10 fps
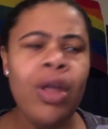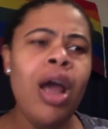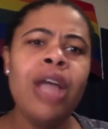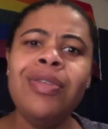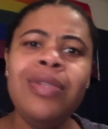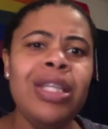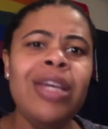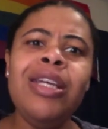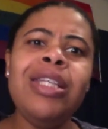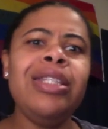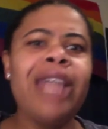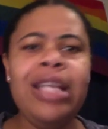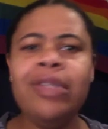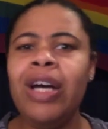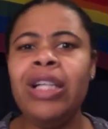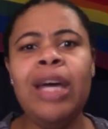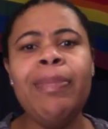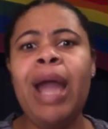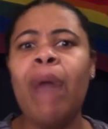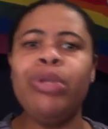Are you serious? That's fucked up.
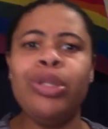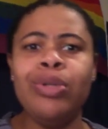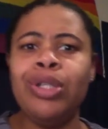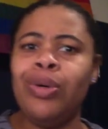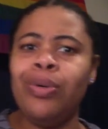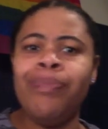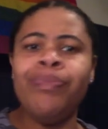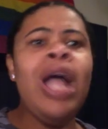And I would sue the school.